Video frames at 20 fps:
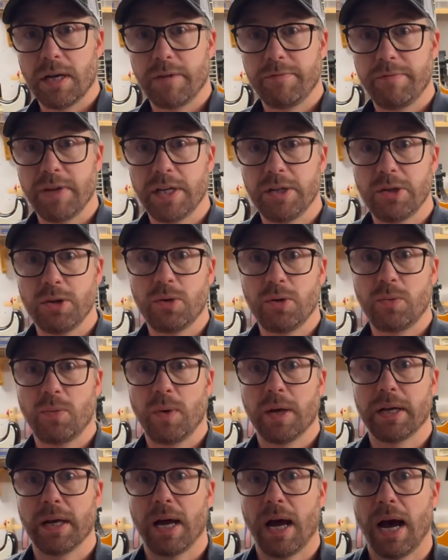video
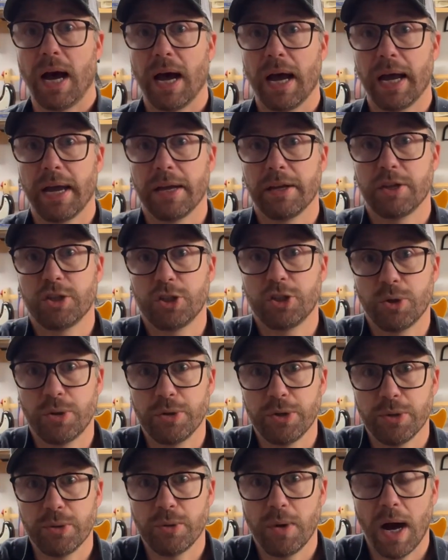when I show
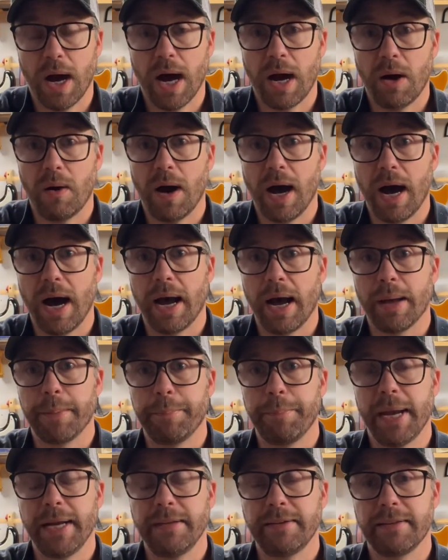you how I
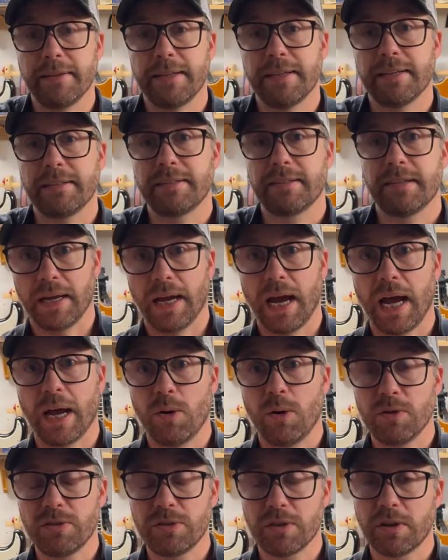painted this. I
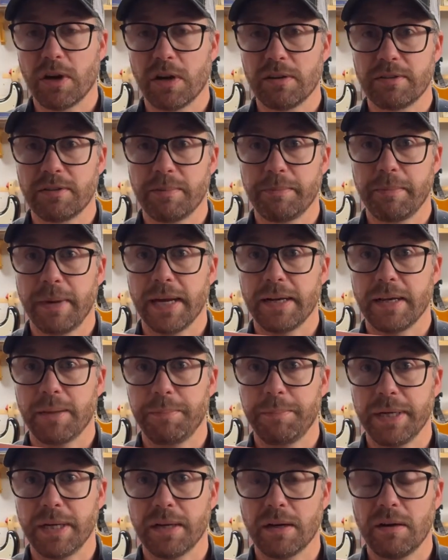also custom made a
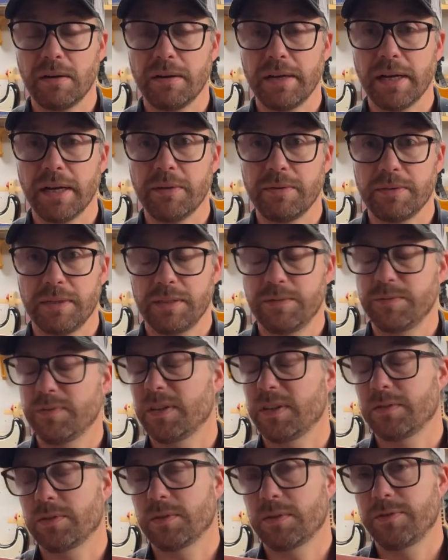pickguard here. This
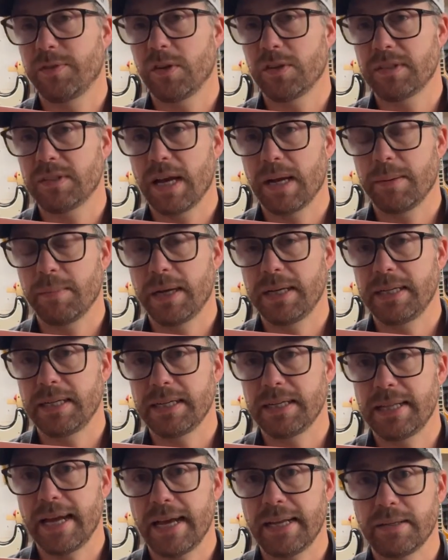was the first time I did
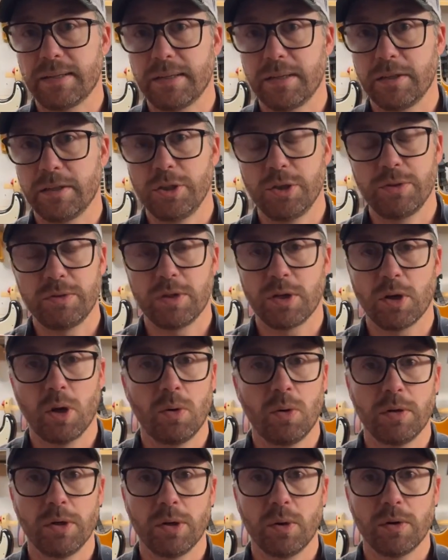that using
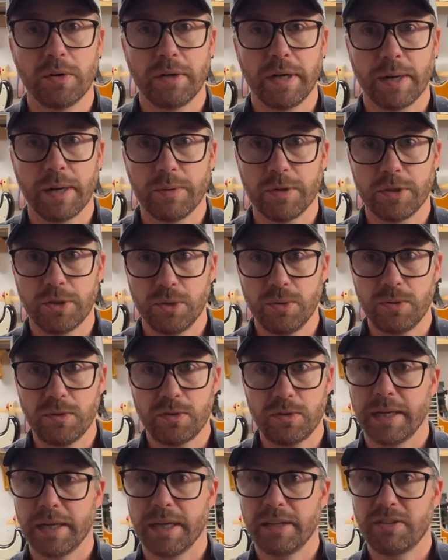only ordinary
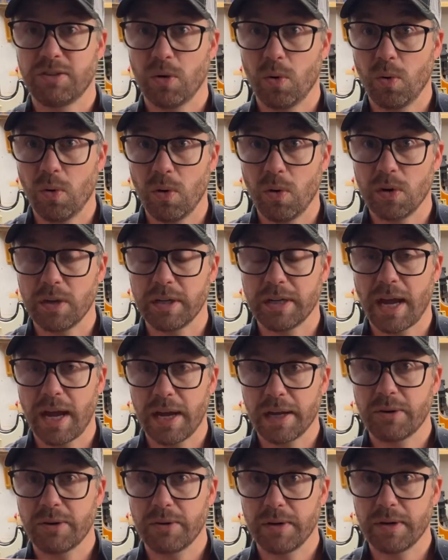tools. It's all
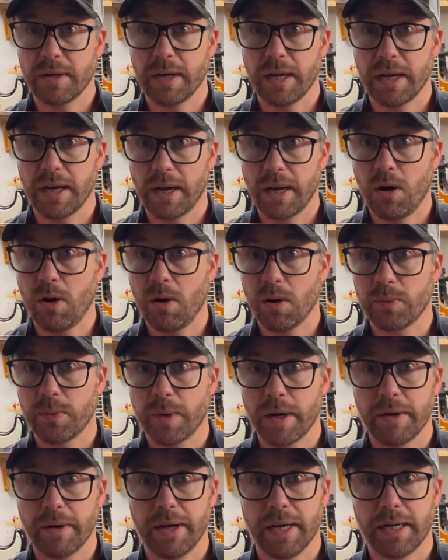Geiger
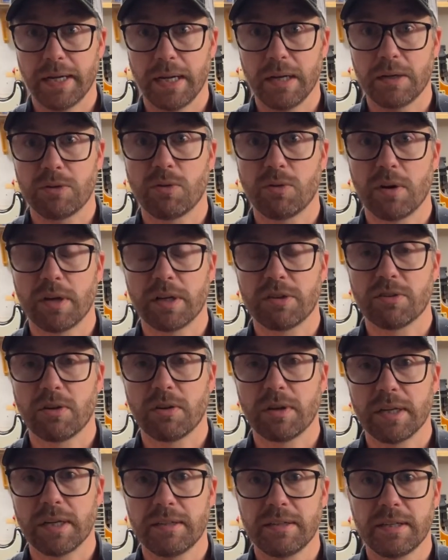hardware and electronics on
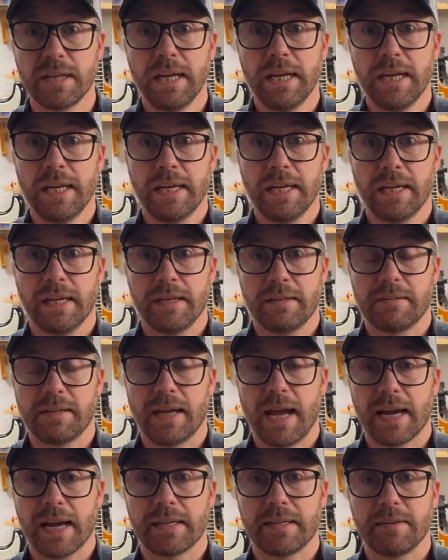it. It's
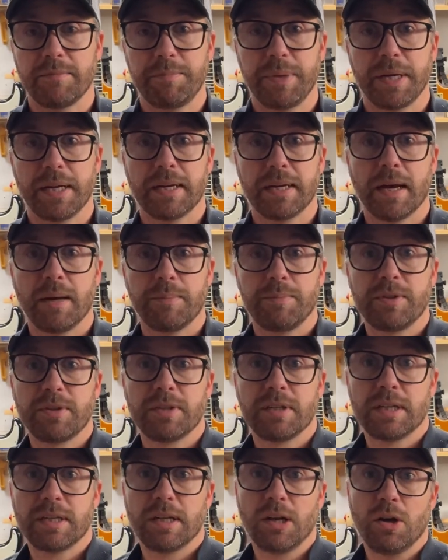active pickups,
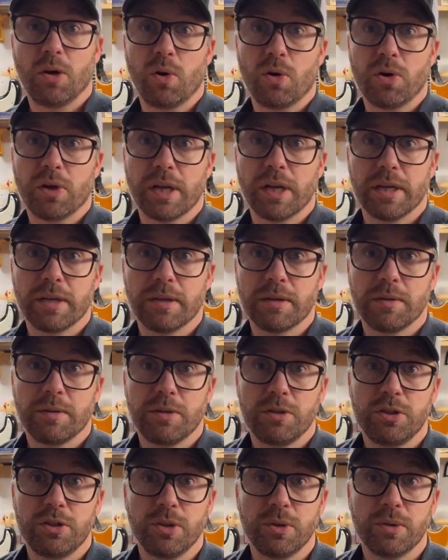locking
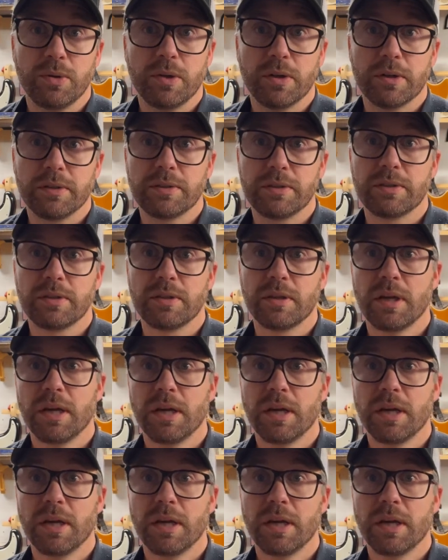tuners,